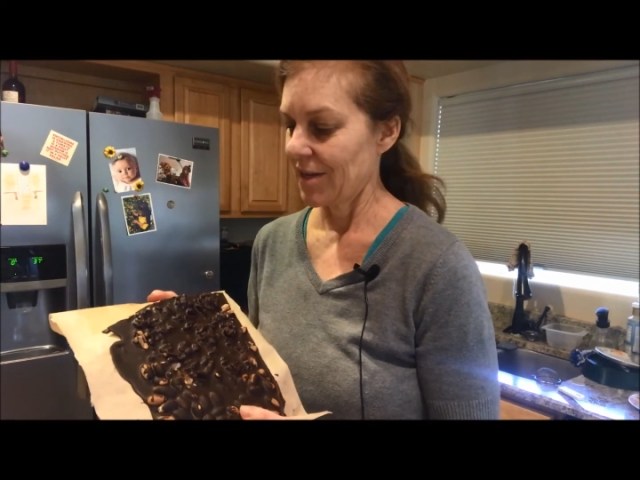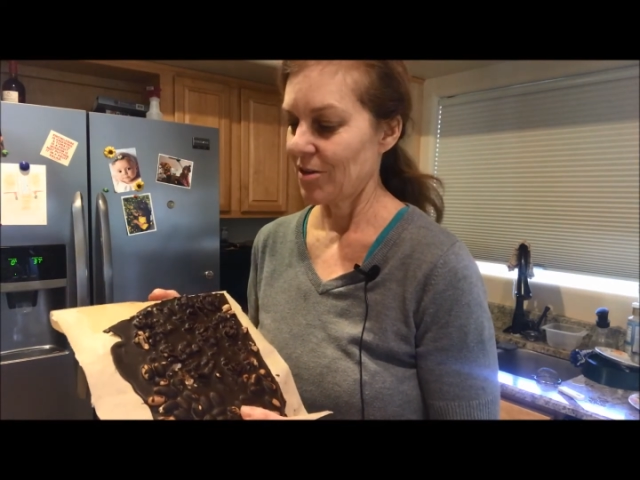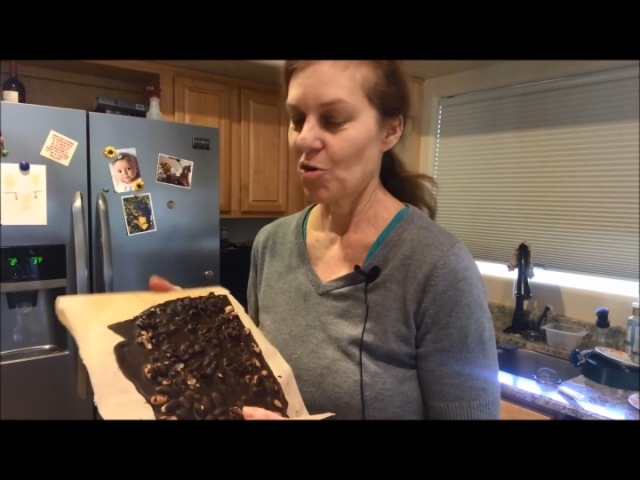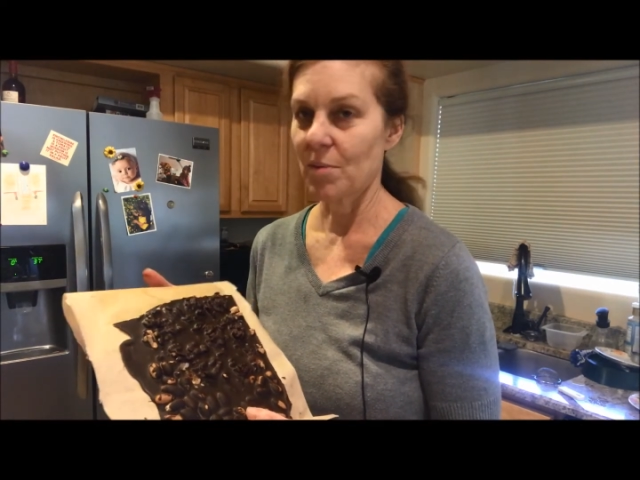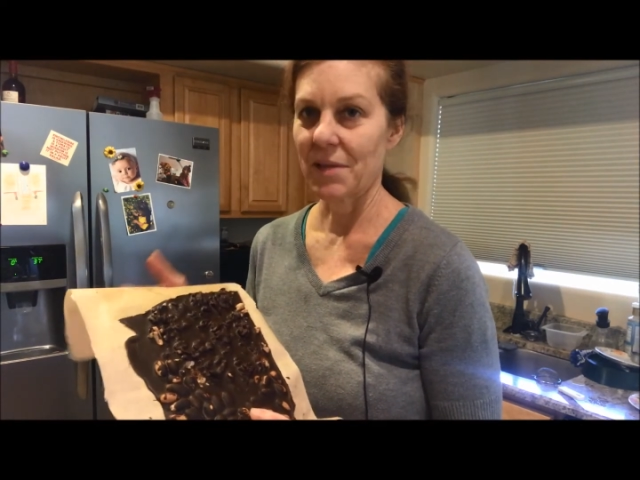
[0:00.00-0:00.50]

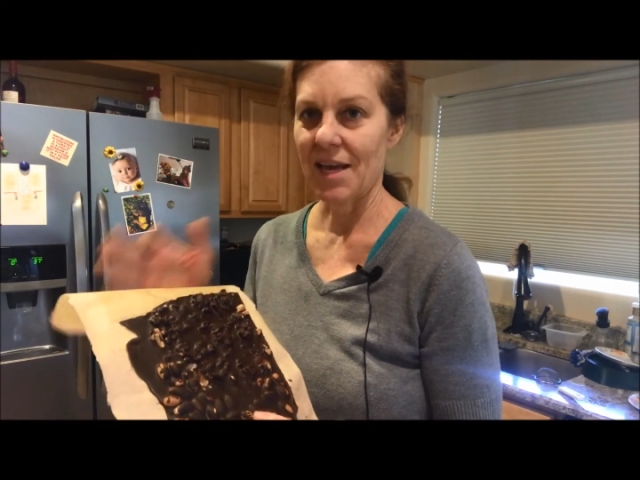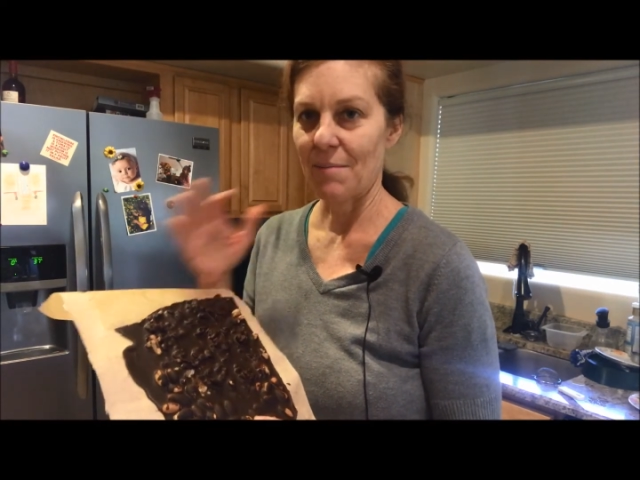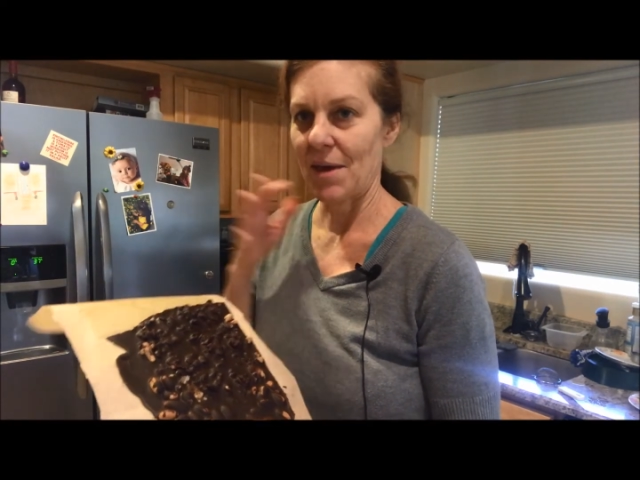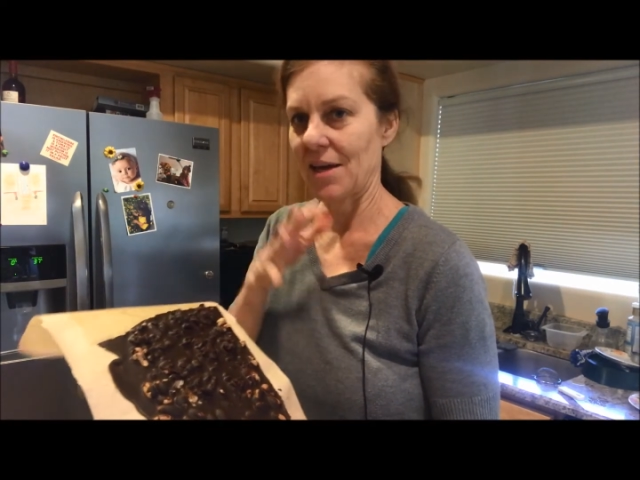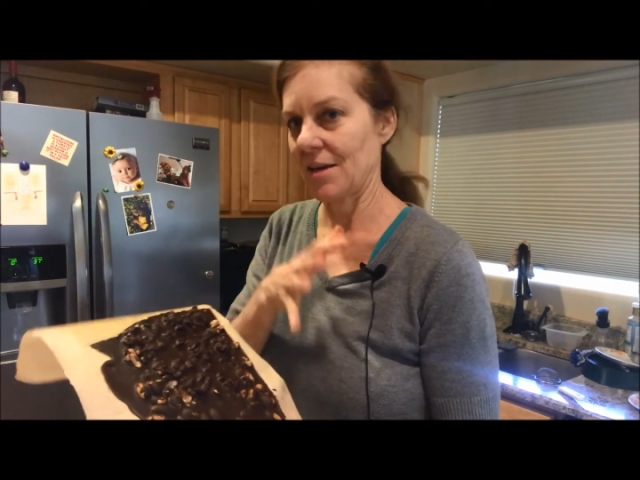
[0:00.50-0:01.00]
Normally I
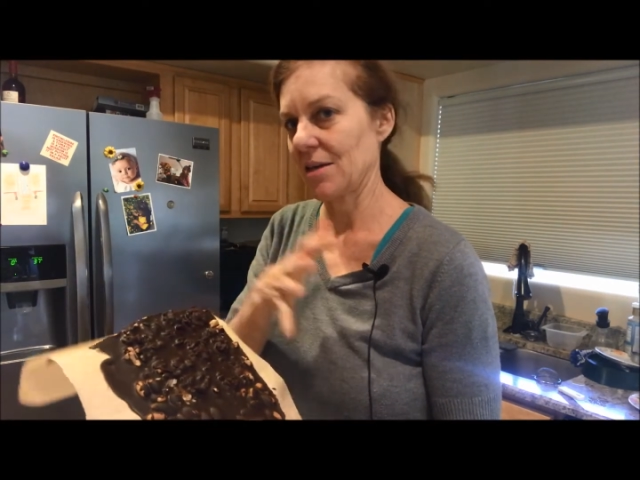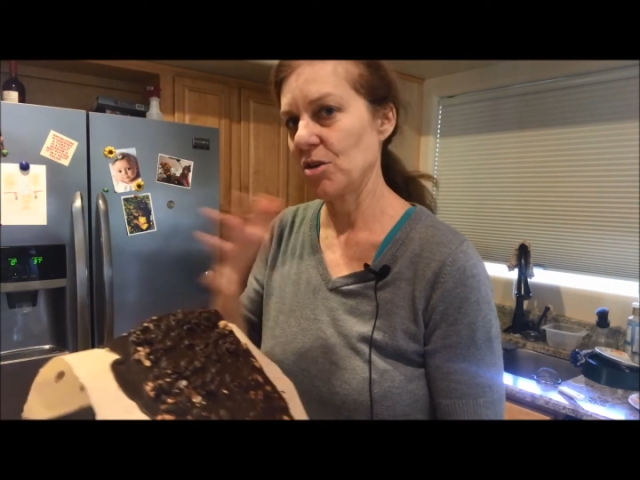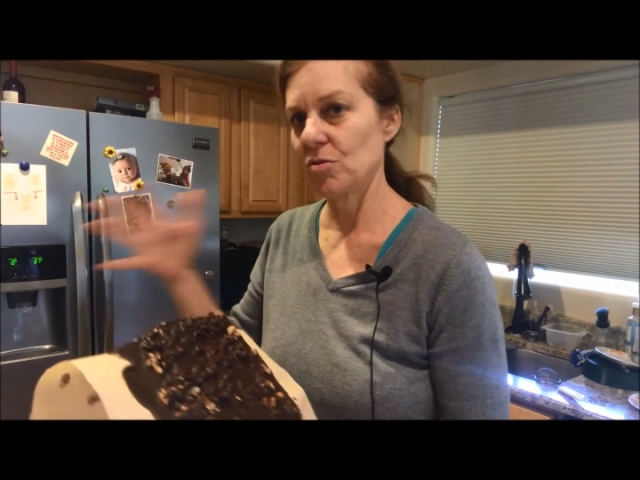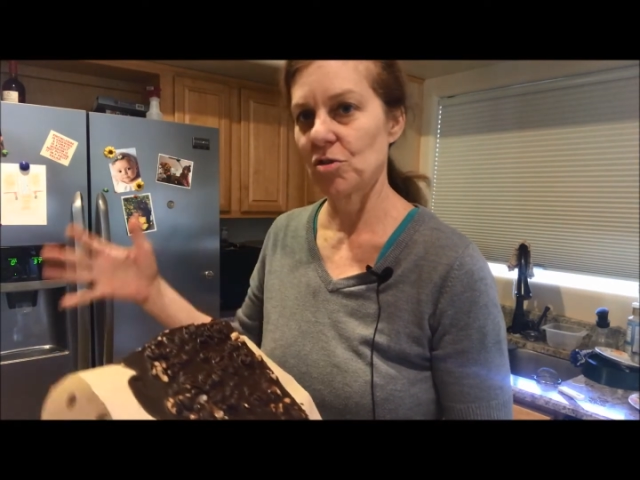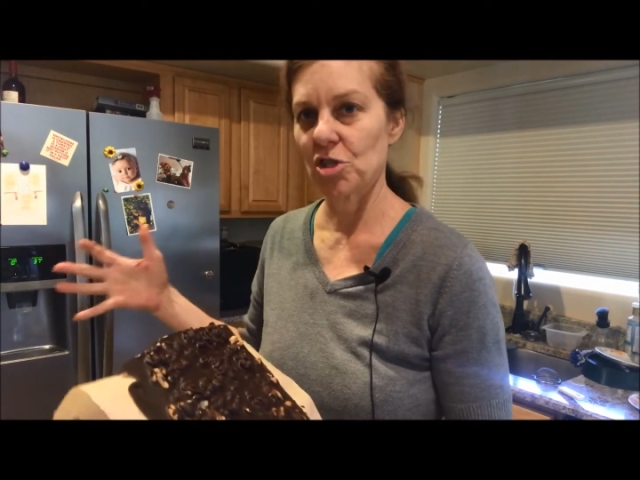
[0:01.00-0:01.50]
make a
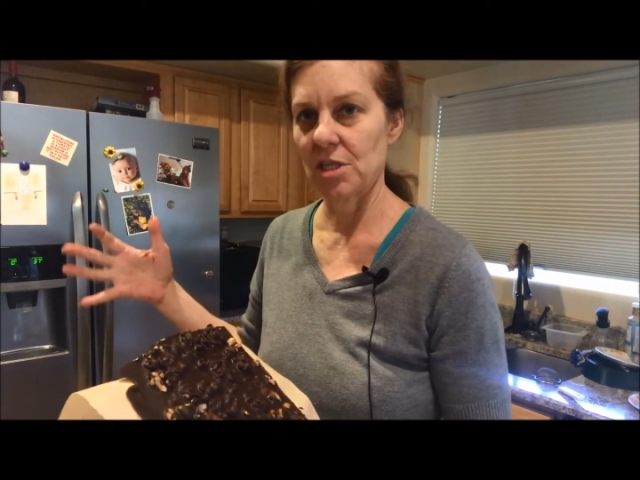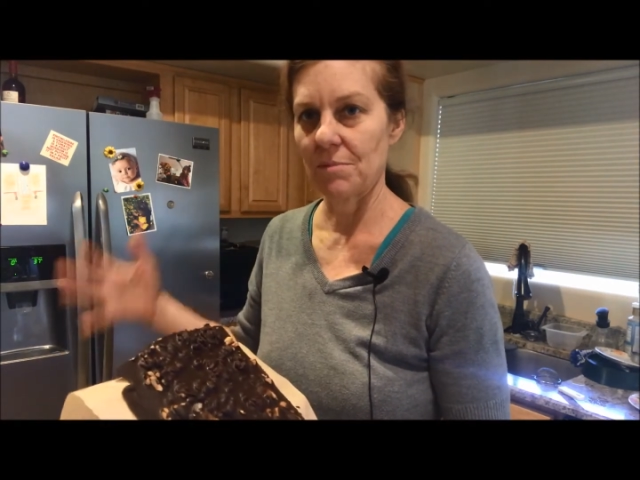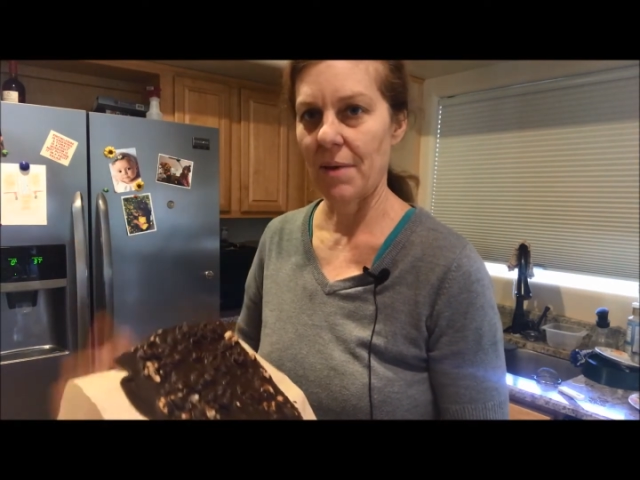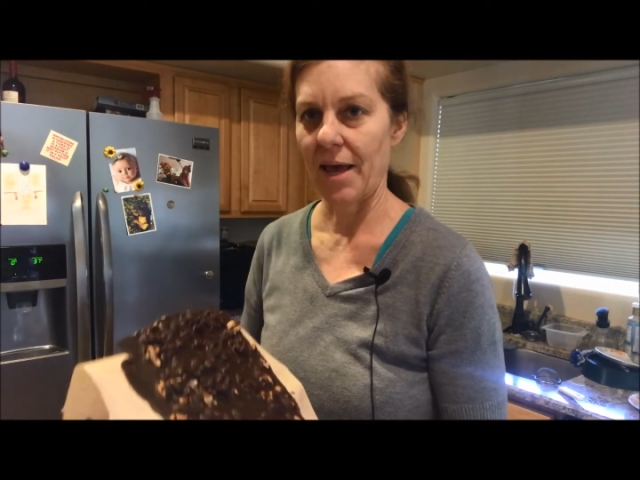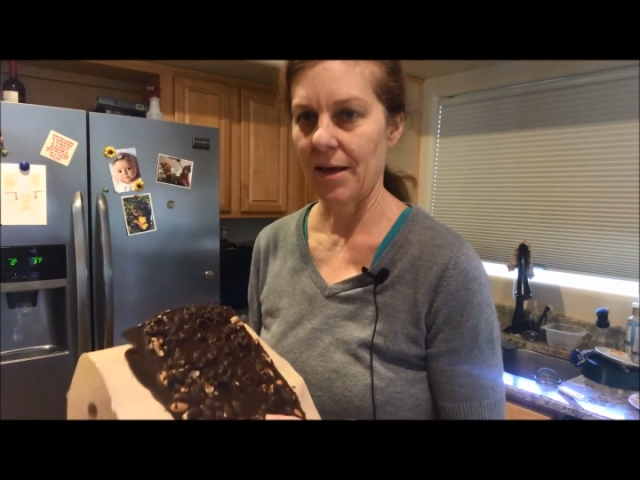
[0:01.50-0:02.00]
huge
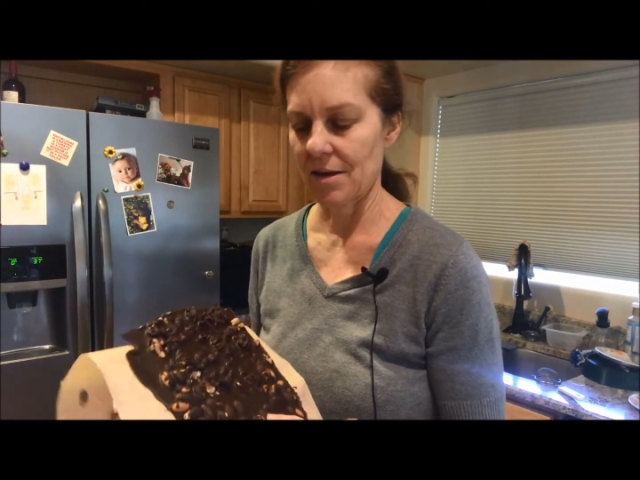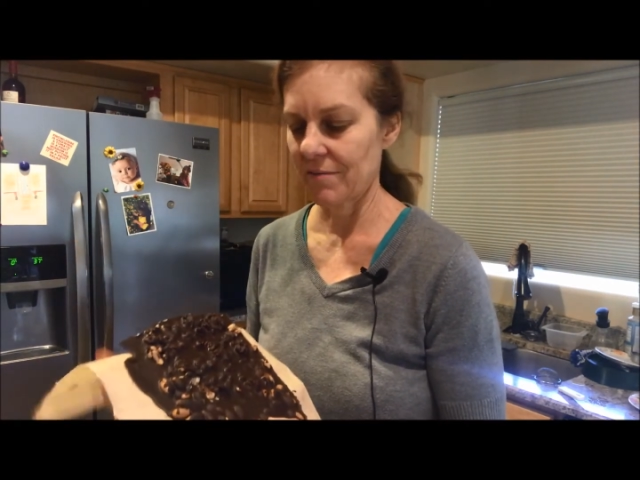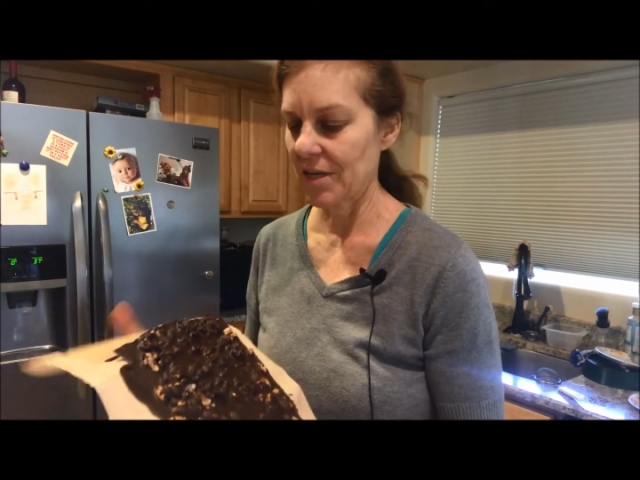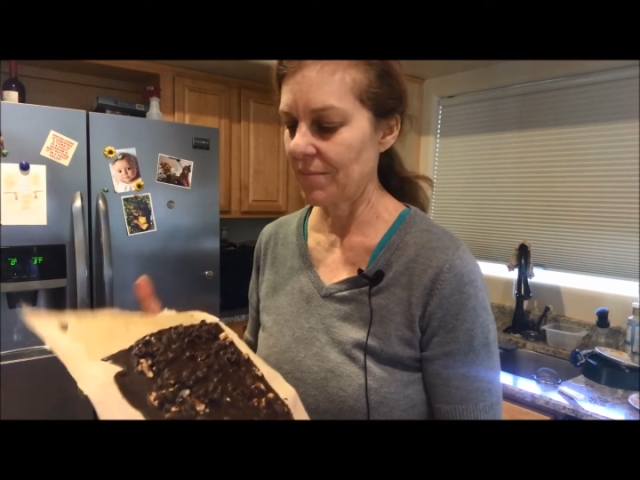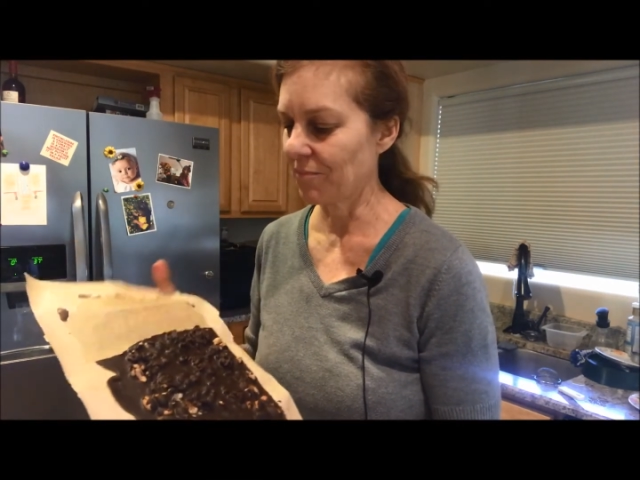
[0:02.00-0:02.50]
sheet pan of
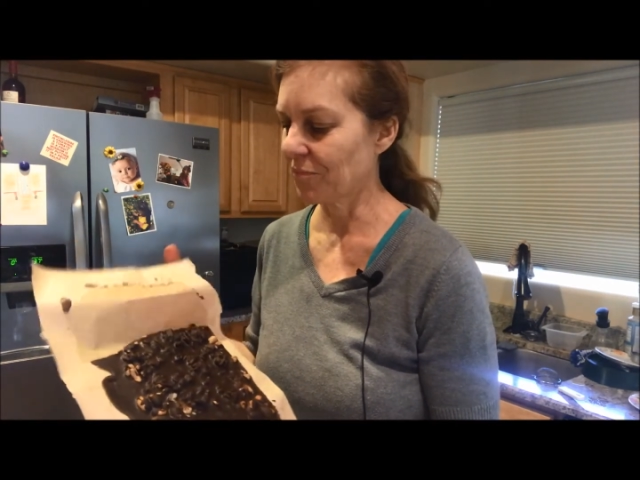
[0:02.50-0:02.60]
it.